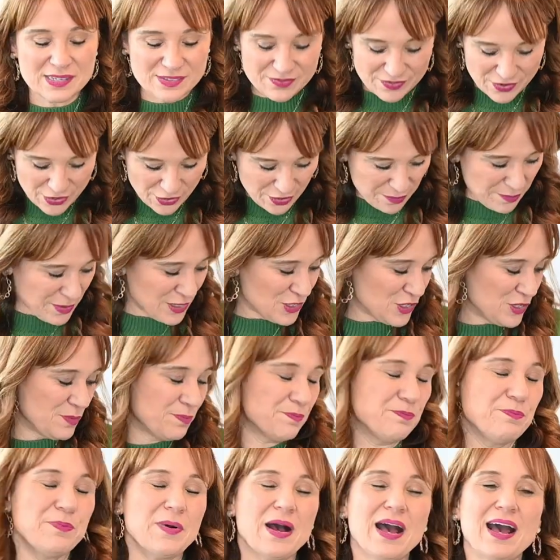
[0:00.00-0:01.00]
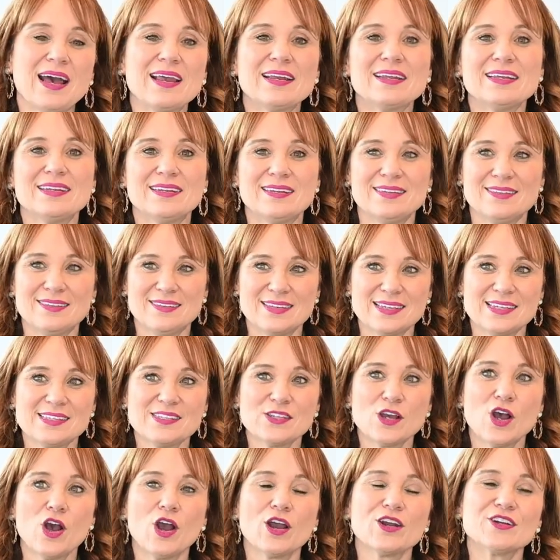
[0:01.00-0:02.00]
very much embodied in
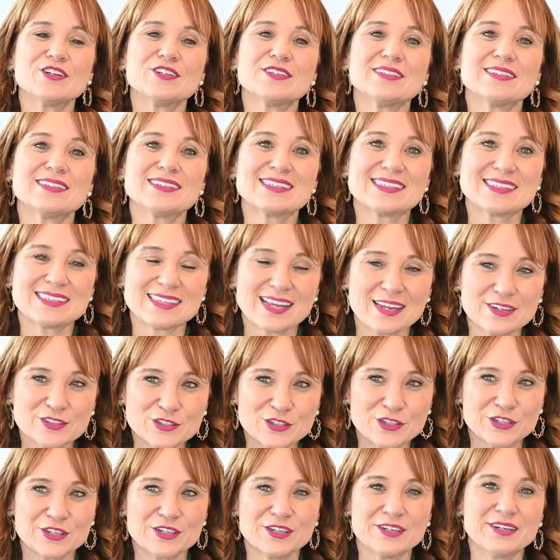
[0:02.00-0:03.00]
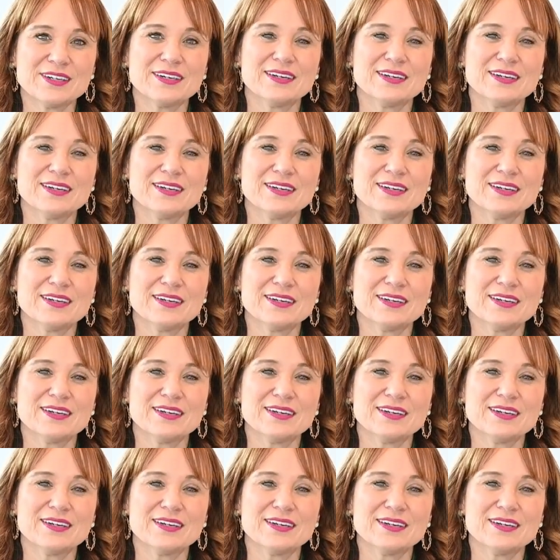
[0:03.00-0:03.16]
this heart center.